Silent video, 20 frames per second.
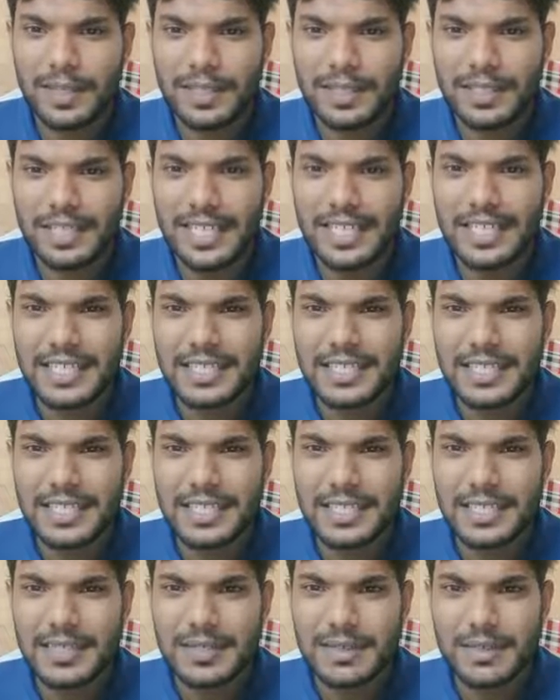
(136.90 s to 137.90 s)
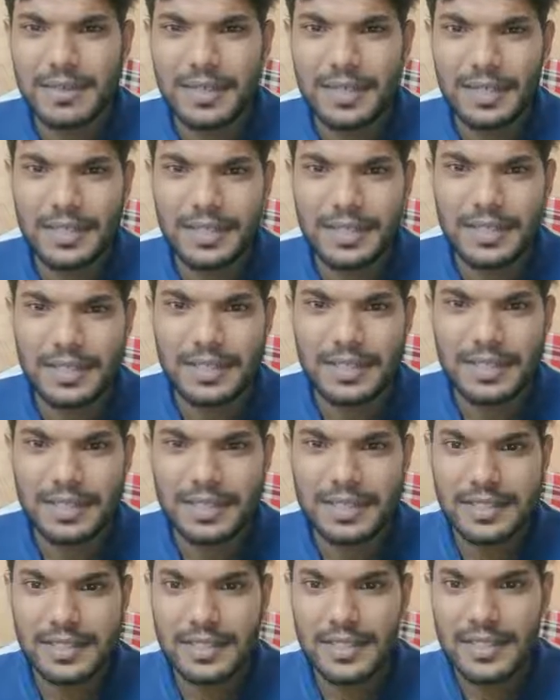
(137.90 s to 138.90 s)
there is a
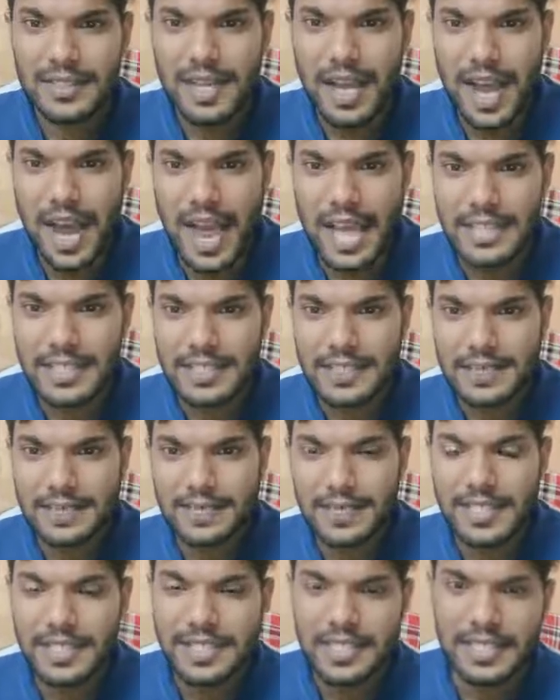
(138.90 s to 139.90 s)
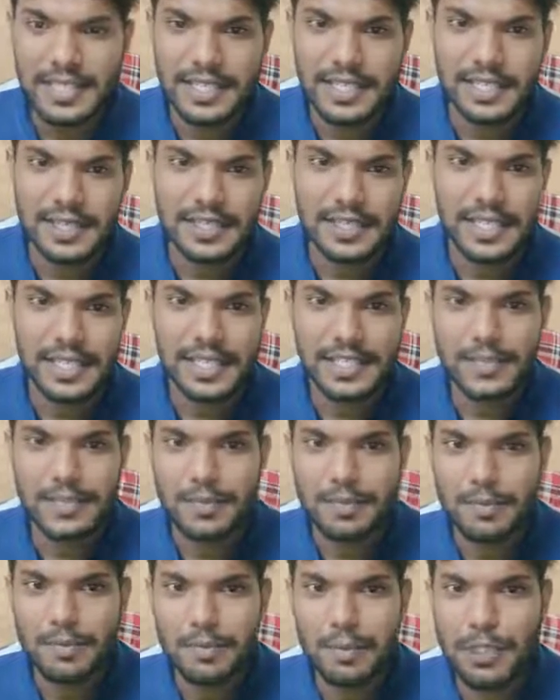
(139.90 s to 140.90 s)
as we seen, there
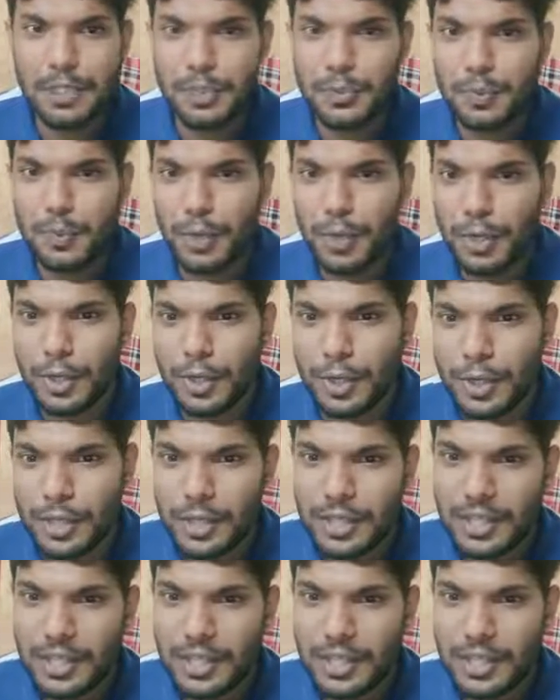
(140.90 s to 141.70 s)
is much more